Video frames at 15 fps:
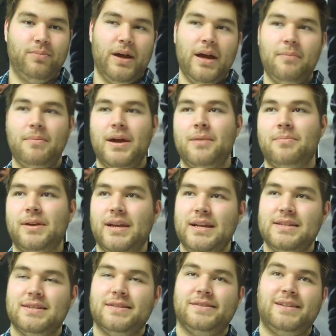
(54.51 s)
Batman
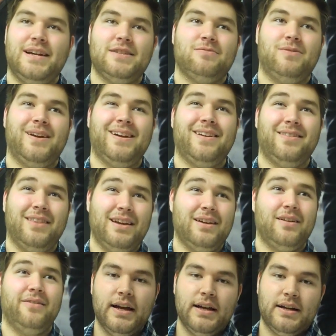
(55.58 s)
Begins is the last one I can think of.